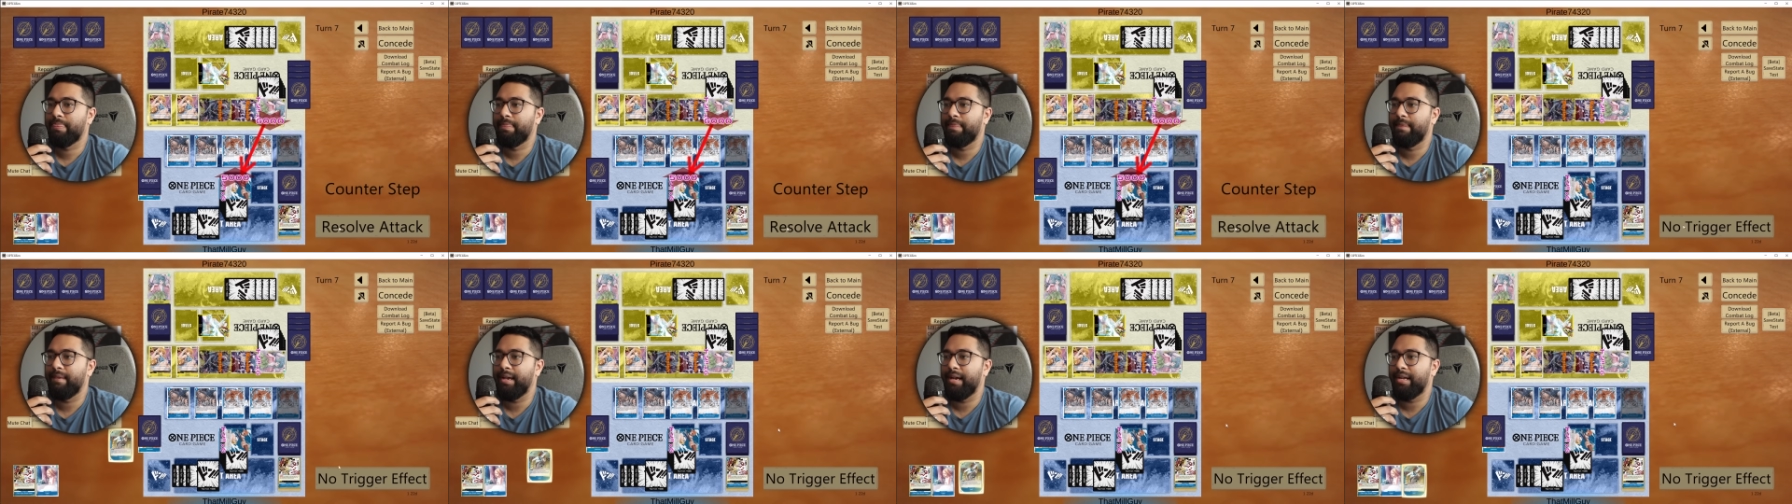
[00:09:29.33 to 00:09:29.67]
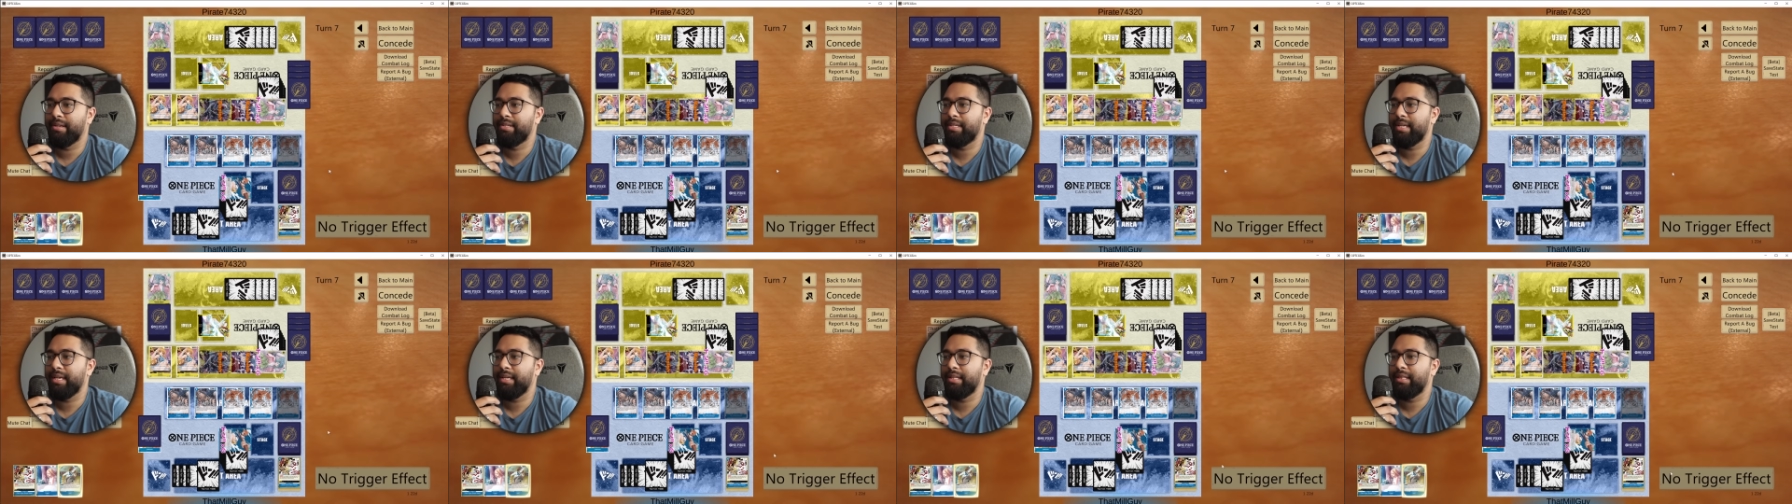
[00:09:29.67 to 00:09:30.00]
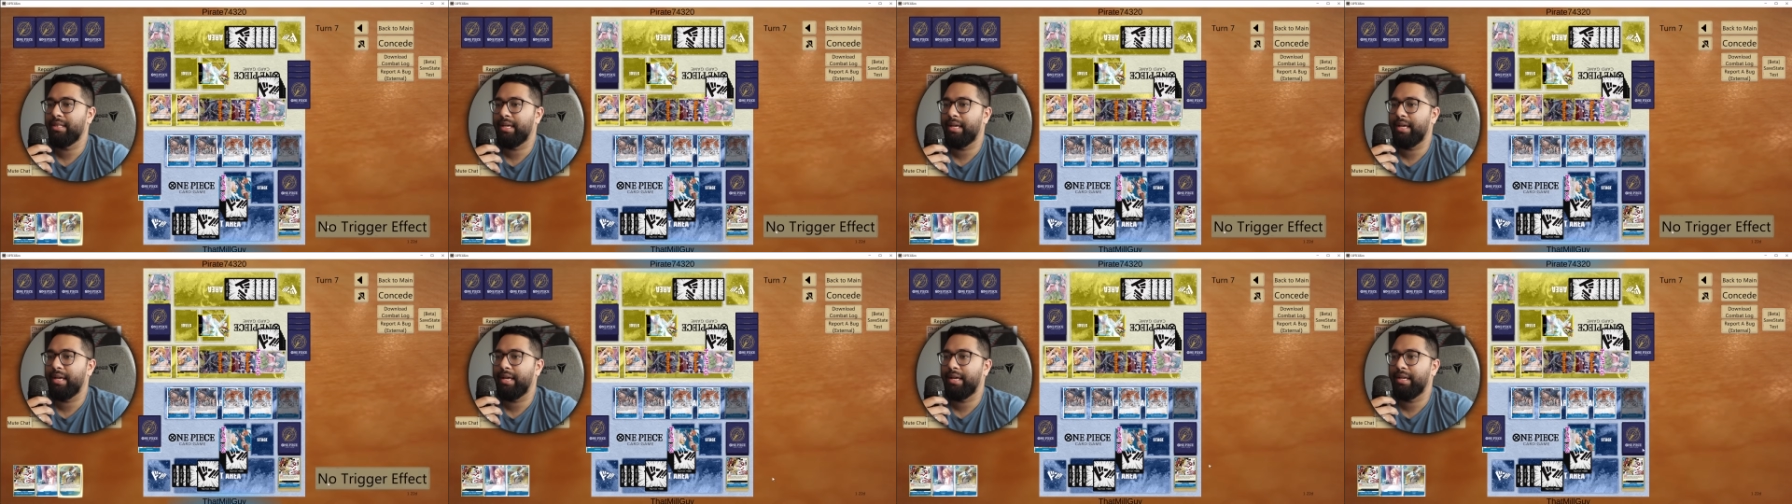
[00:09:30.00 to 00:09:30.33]
Yeah, I'll take
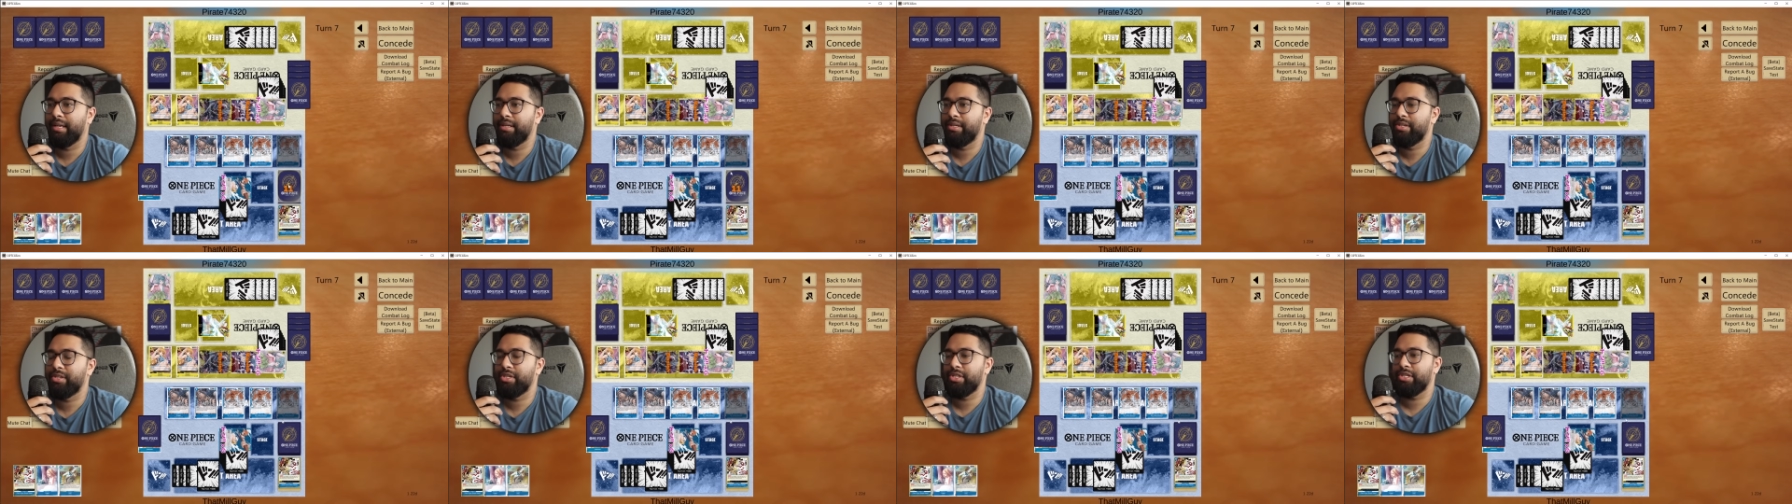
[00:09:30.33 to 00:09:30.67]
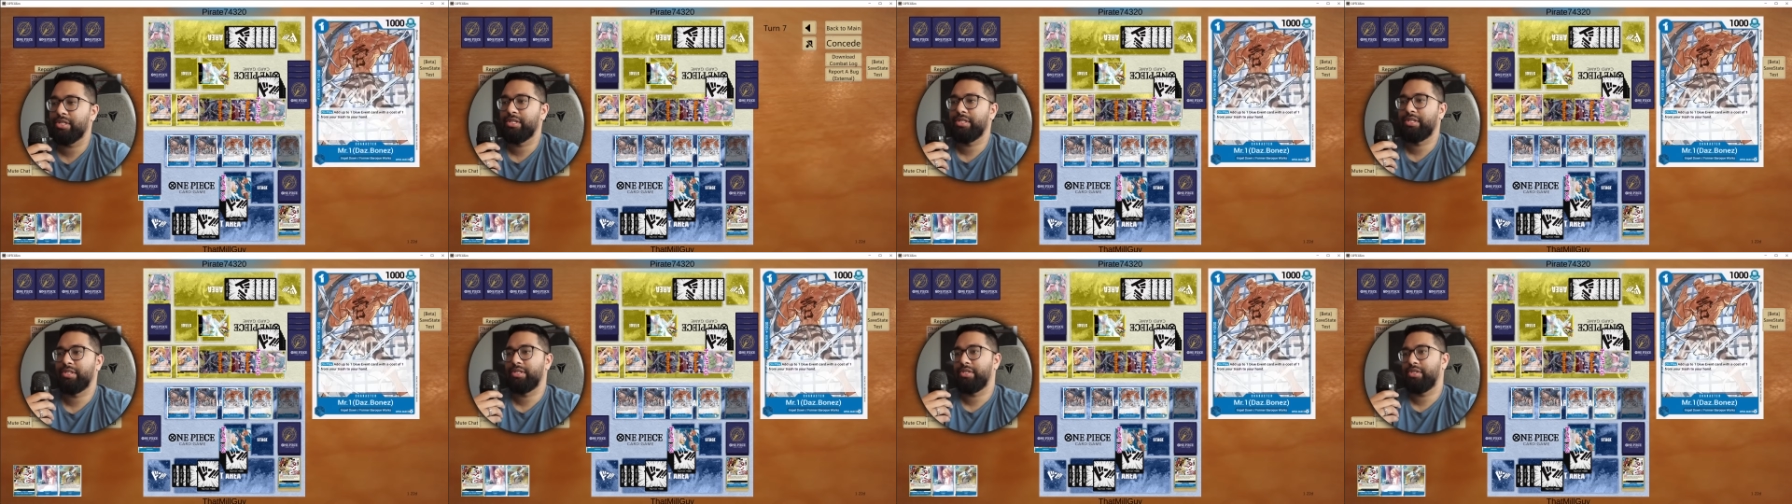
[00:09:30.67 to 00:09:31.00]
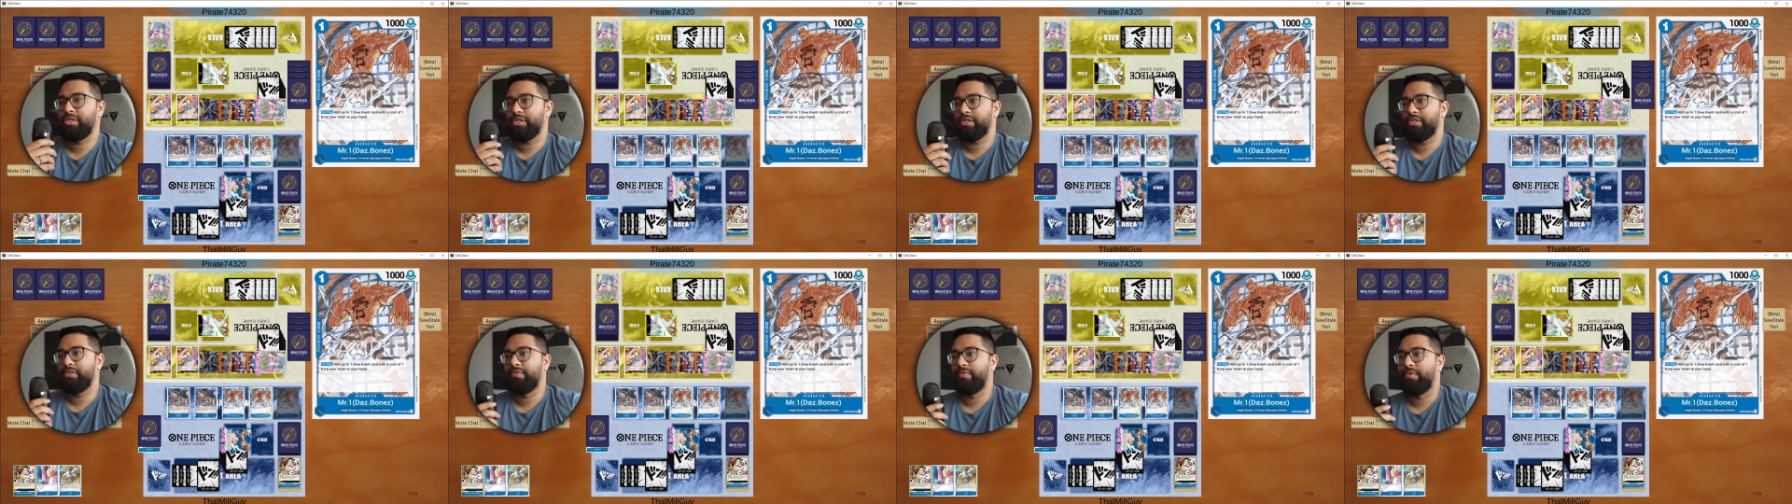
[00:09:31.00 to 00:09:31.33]
the hit just
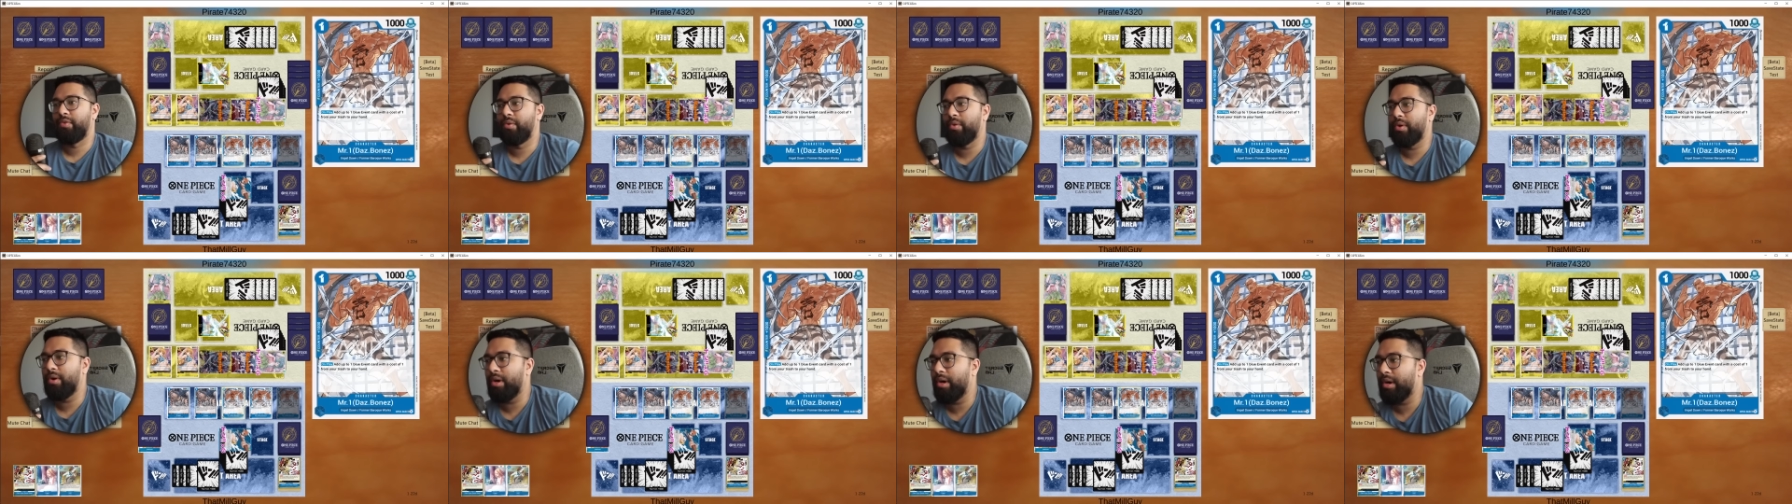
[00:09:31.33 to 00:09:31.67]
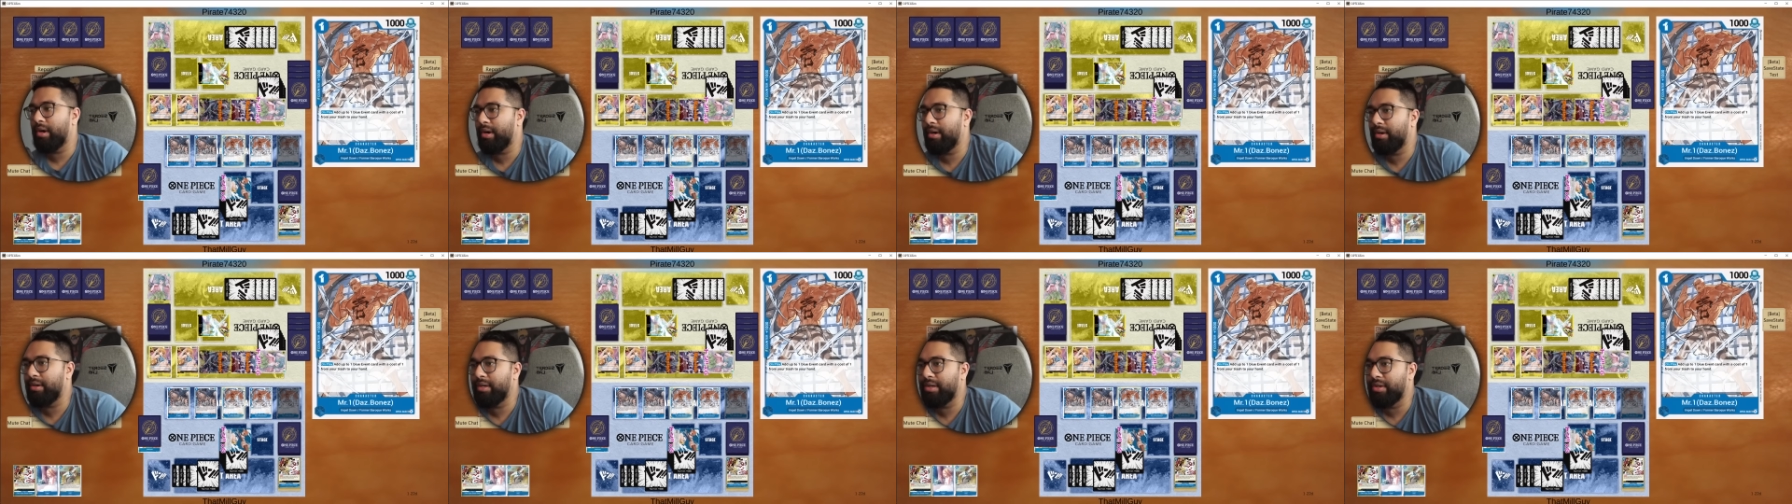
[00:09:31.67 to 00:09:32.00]
just for,